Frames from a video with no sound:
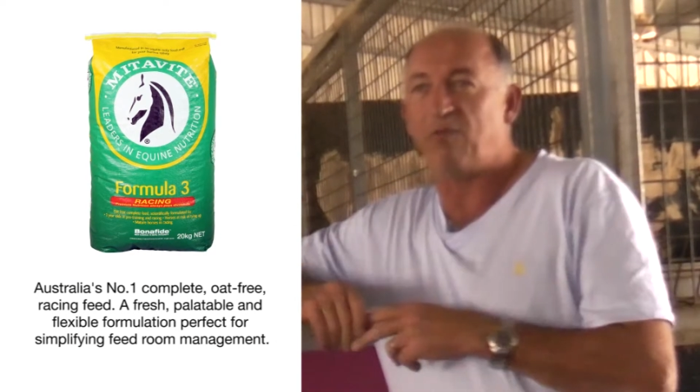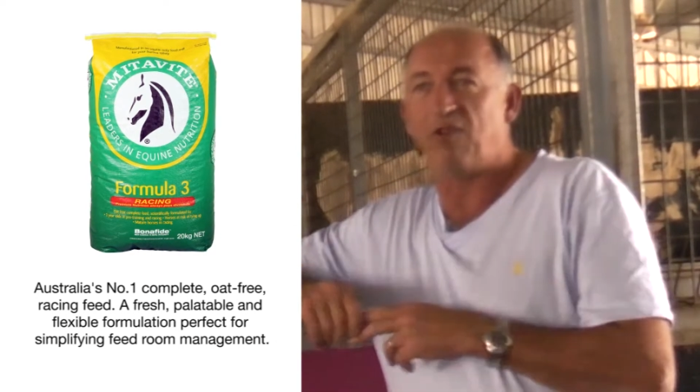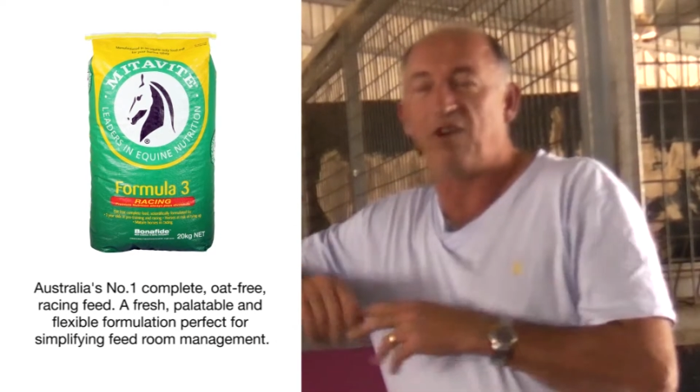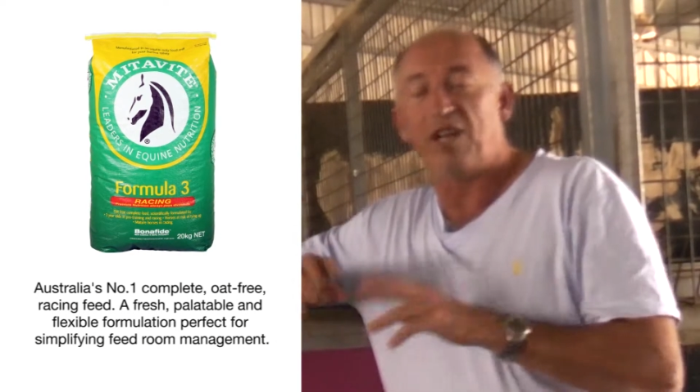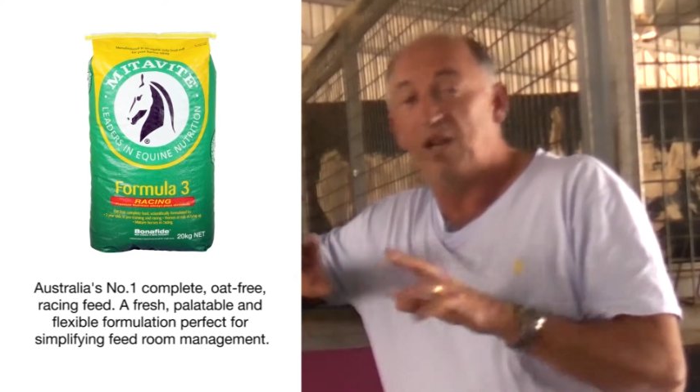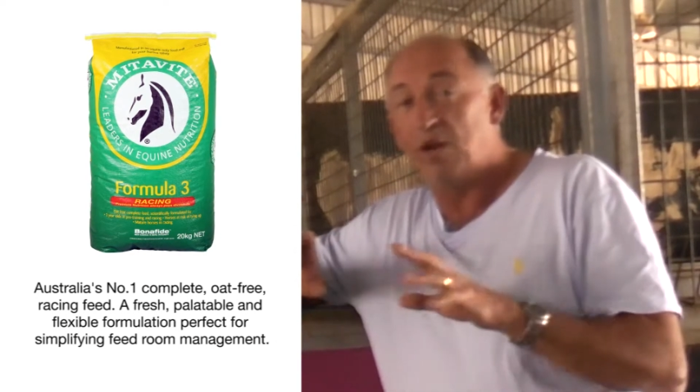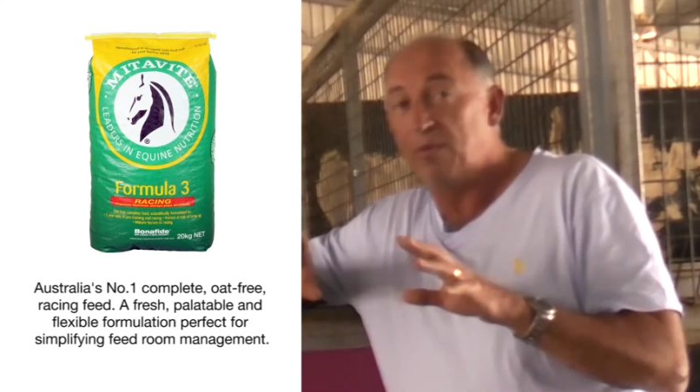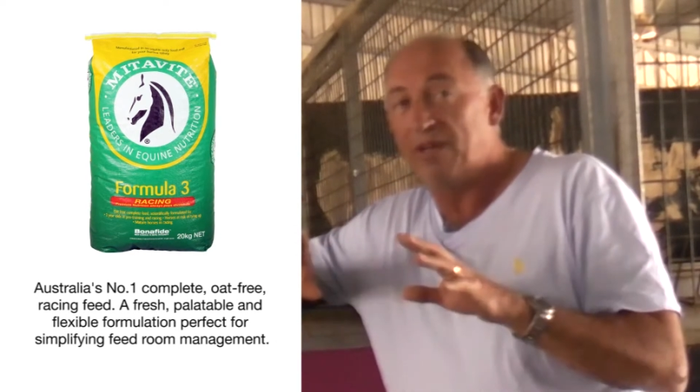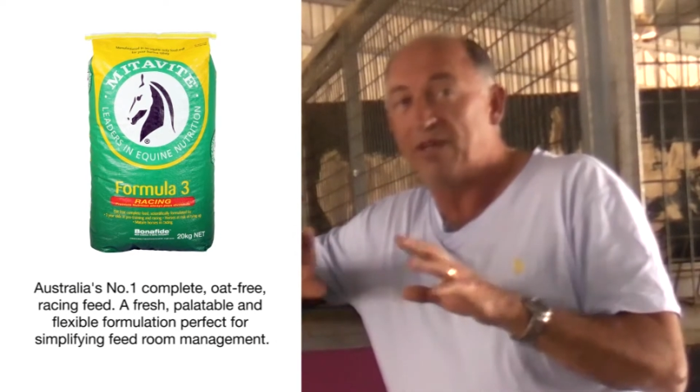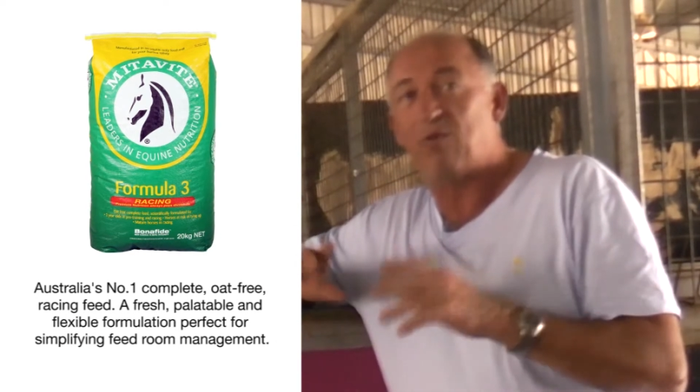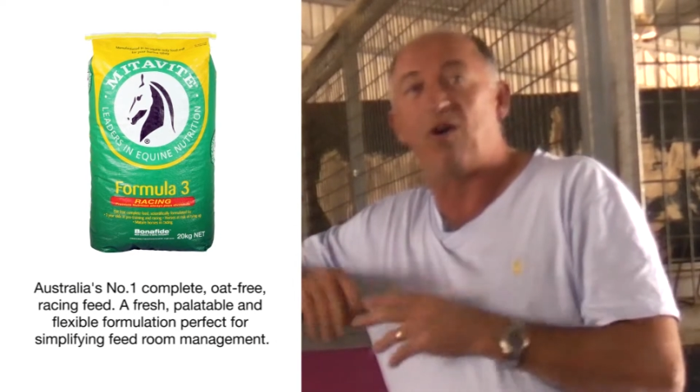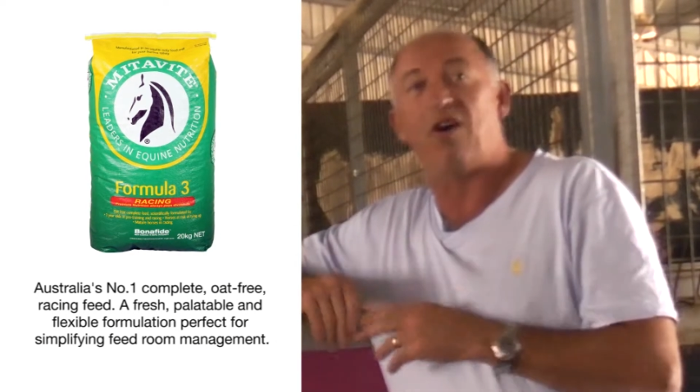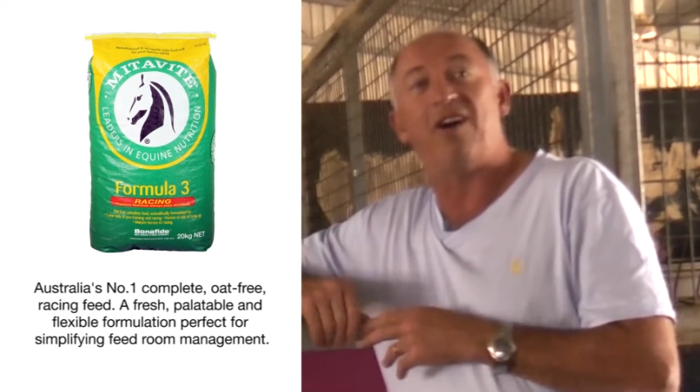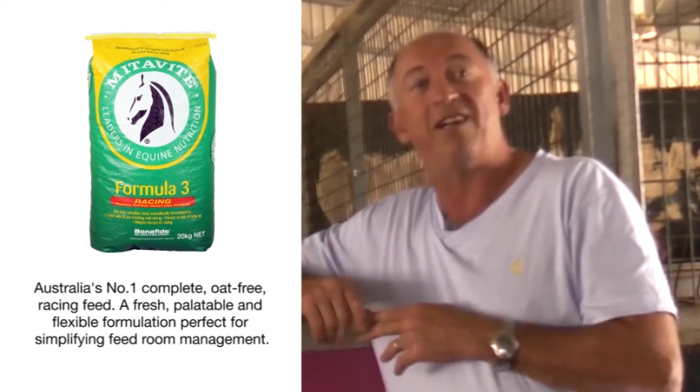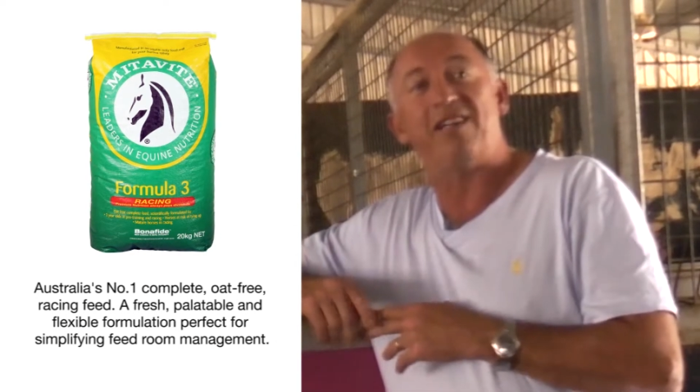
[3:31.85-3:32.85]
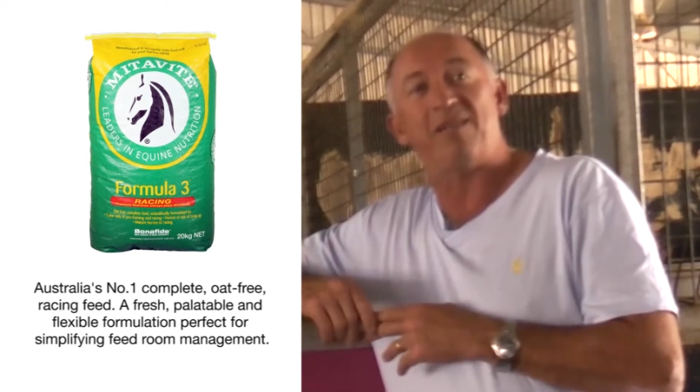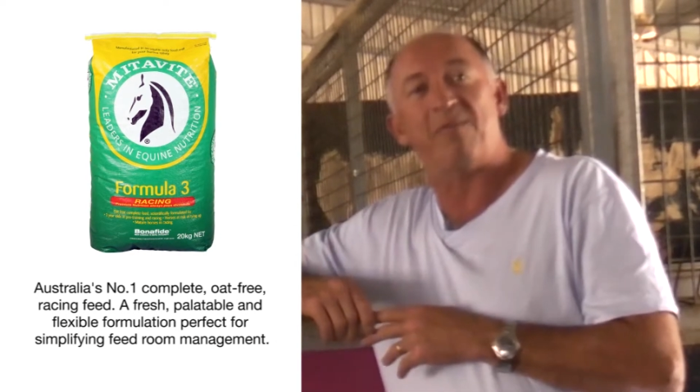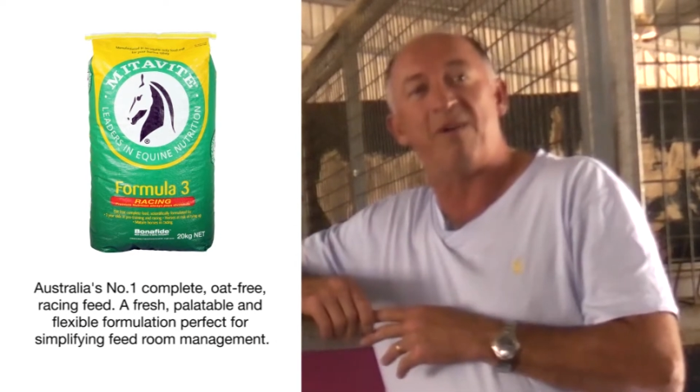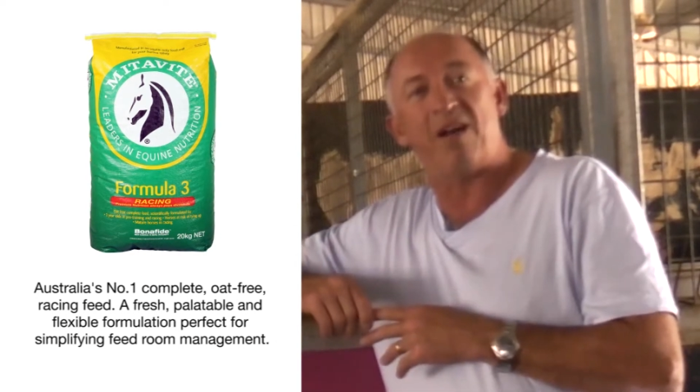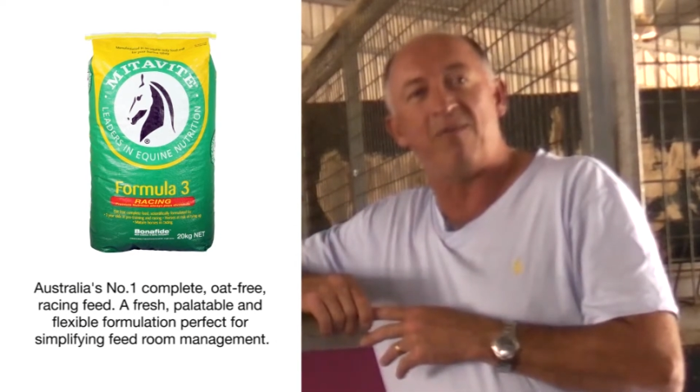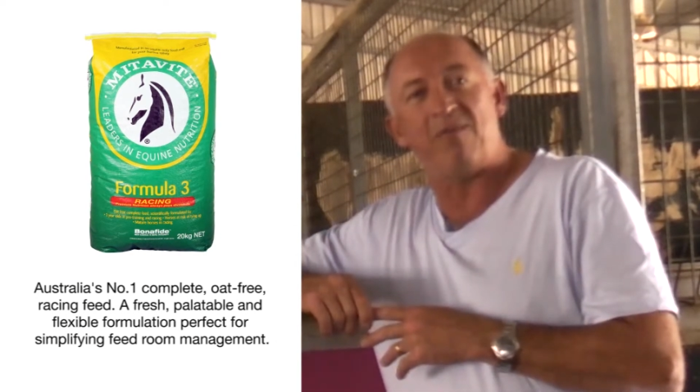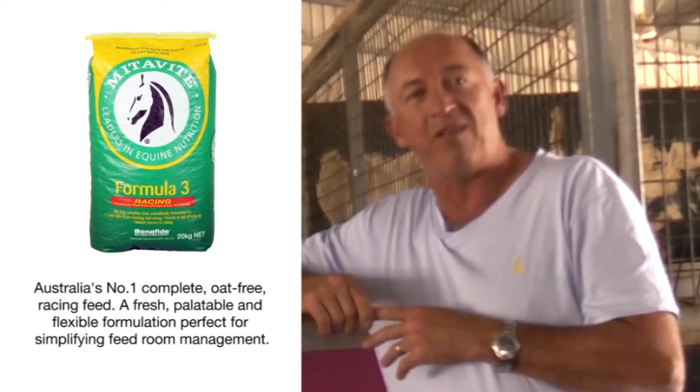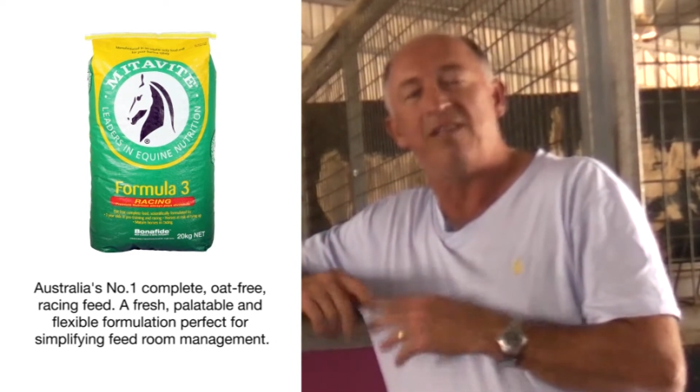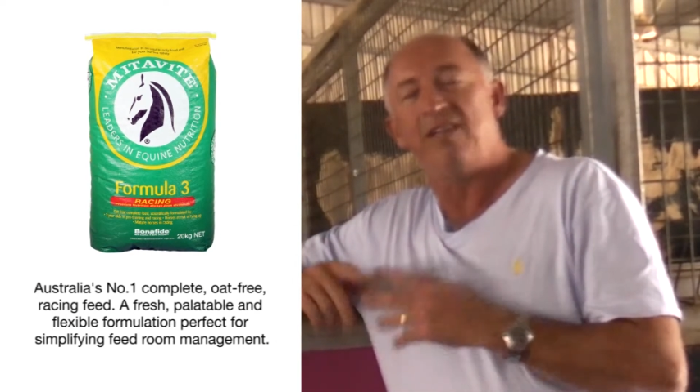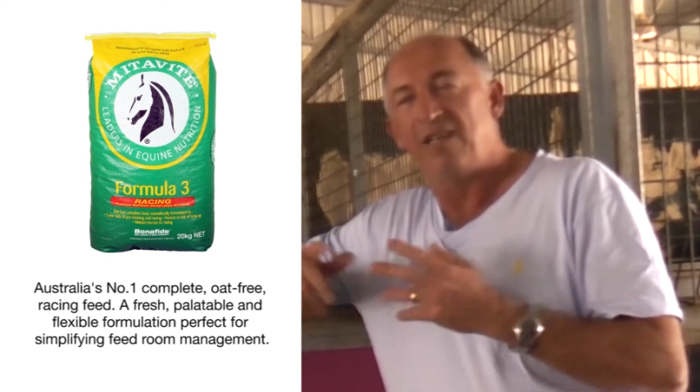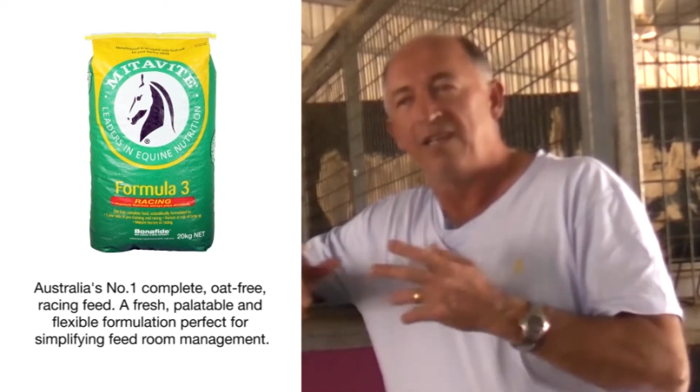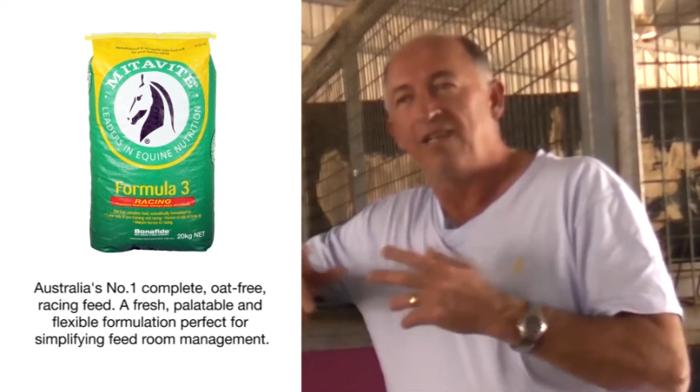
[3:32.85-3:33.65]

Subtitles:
we're a little bit quiet at the moment,